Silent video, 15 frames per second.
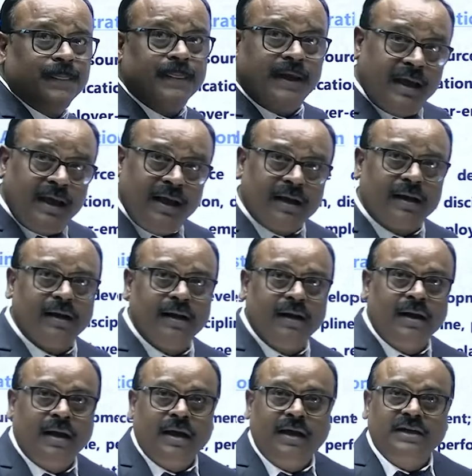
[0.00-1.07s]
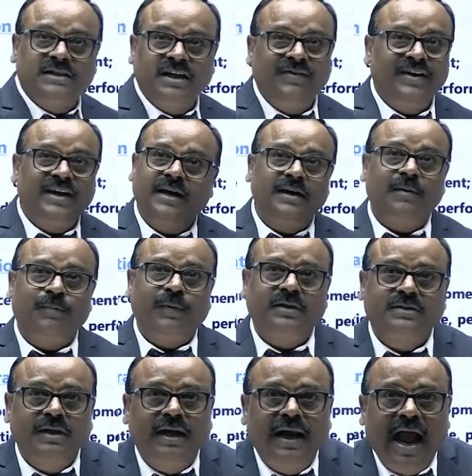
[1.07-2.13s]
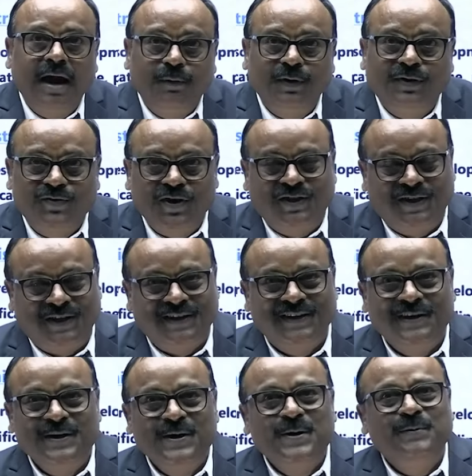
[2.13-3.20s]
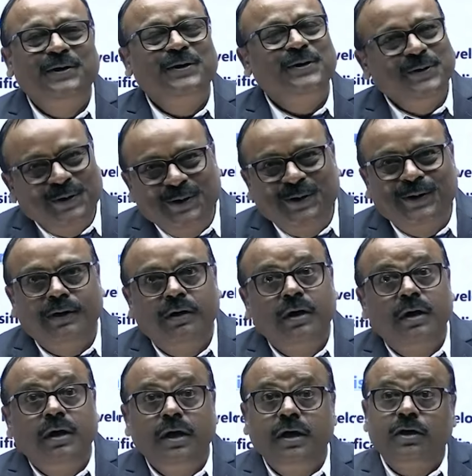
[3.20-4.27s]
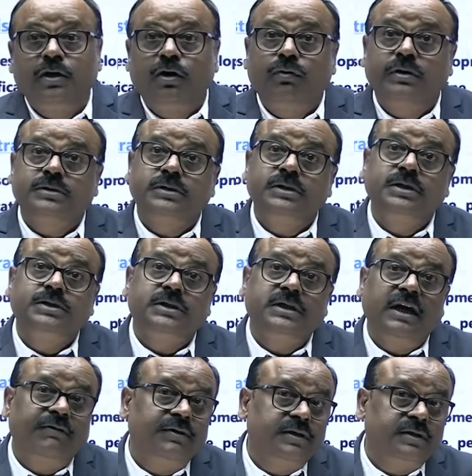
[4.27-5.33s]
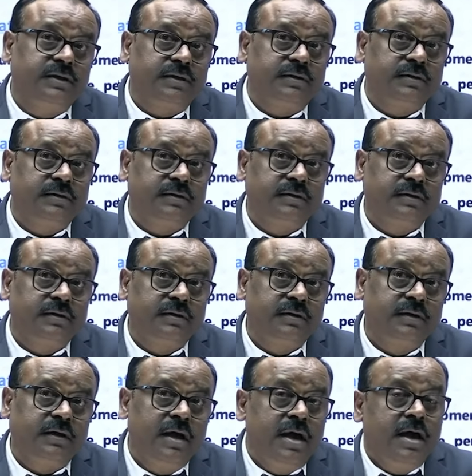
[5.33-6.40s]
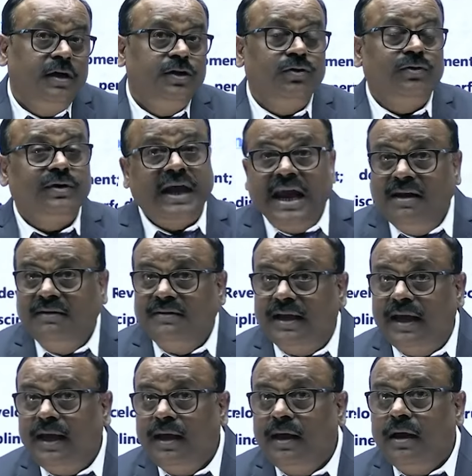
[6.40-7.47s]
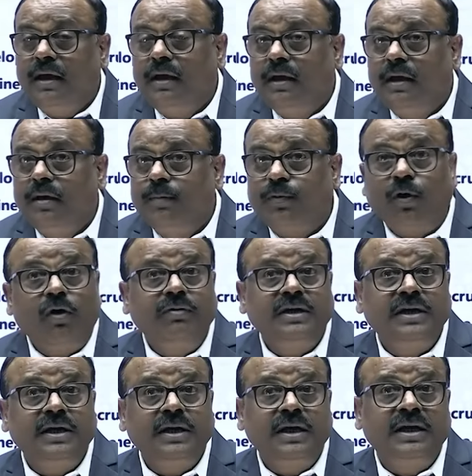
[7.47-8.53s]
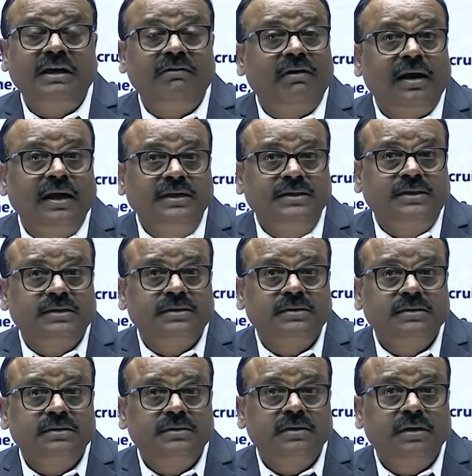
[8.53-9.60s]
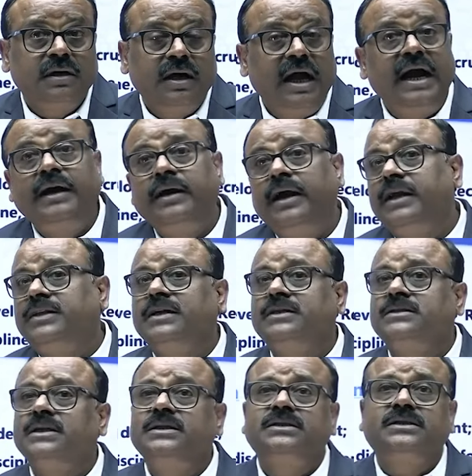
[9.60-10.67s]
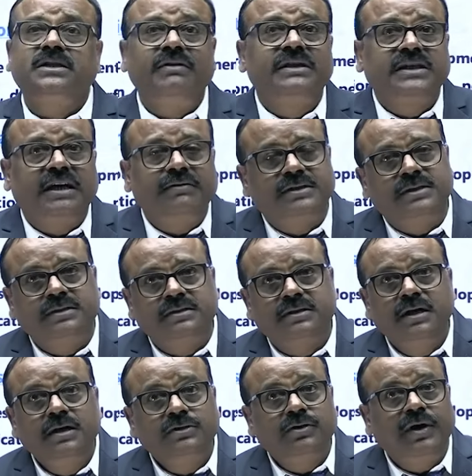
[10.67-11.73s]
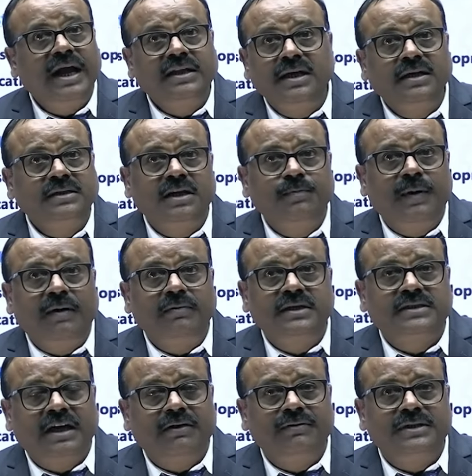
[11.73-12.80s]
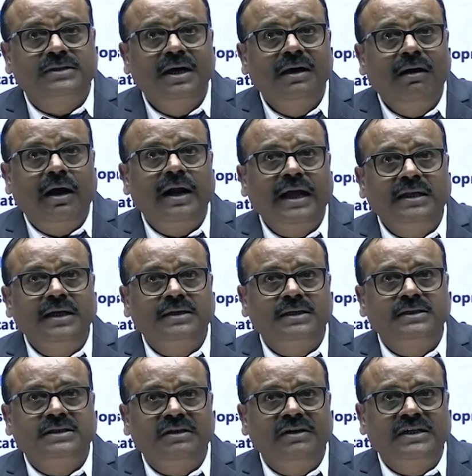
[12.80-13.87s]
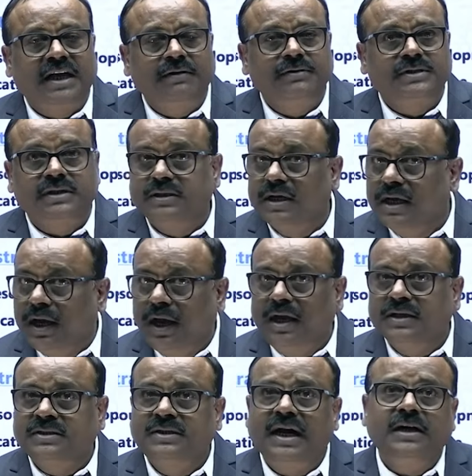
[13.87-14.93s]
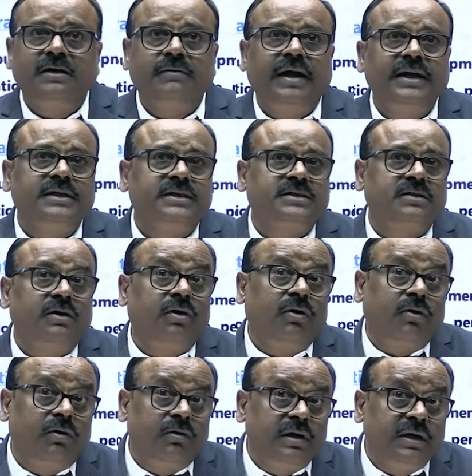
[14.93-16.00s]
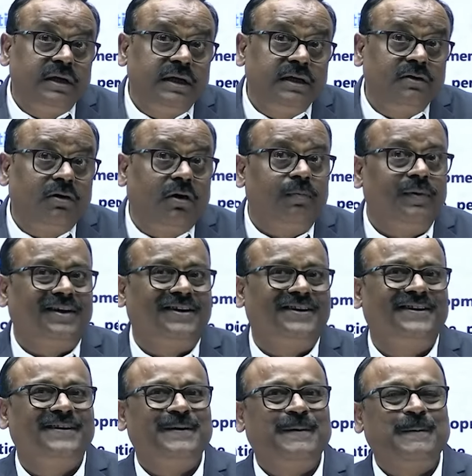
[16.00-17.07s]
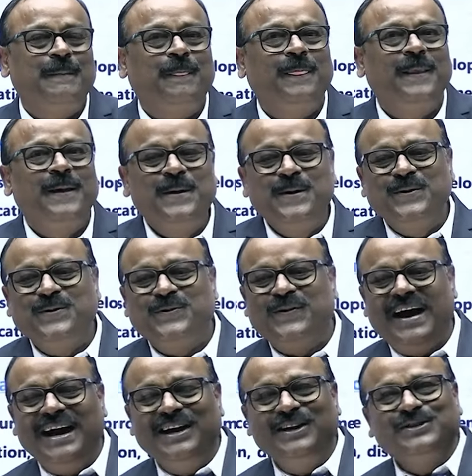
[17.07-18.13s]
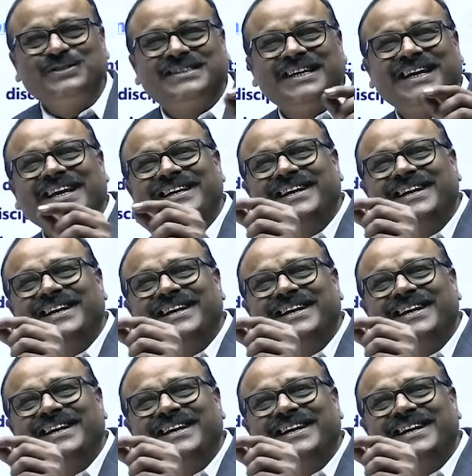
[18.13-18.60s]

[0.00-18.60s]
Here is given under personal administration, but you know it covers each and everything. You can say probity in governance and ethics in civil services. So ethics in public service or ethics in civil services is dealt by this only topic. What do you see in